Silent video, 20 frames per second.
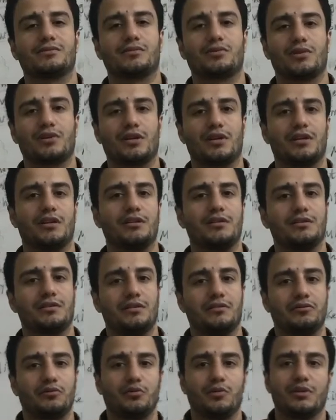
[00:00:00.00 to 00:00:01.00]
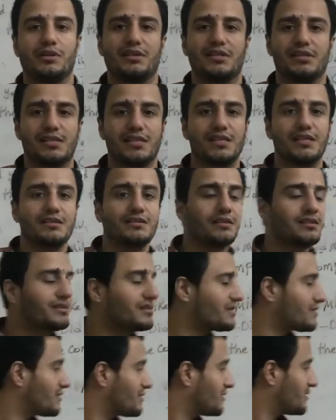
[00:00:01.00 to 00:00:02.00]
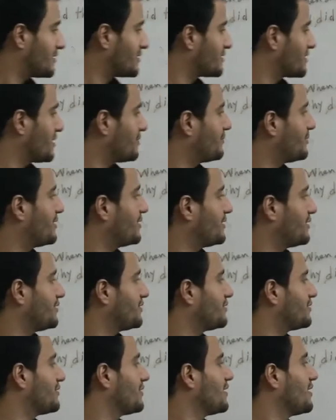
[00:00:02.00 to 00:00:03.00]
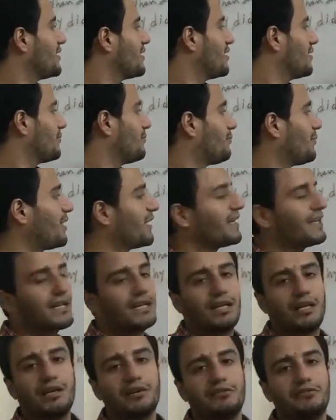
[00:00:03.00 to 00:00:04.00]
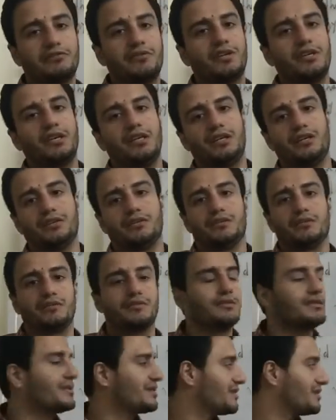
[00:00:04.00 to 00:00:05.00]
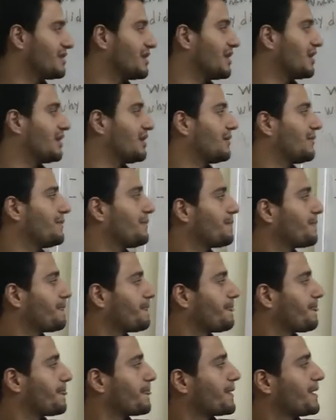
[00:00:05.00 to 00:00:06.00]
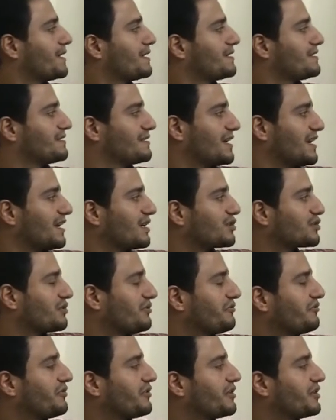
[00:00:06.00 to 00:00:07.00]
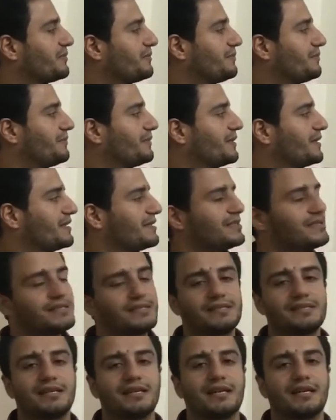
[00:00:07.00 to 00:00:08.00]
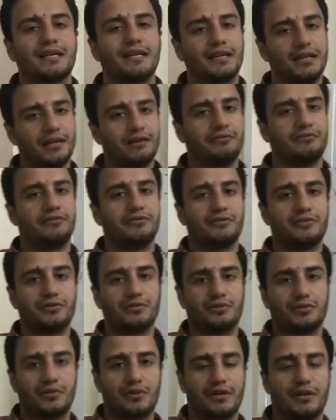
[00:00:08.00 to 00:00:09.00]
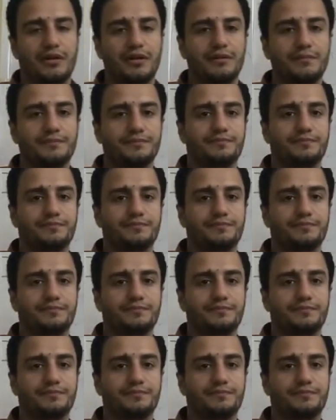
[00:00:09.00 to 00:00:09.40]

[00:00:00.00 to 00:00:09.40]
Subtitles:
Okay, if we see this example here, Mike lived here. The action verb is lived. Okay,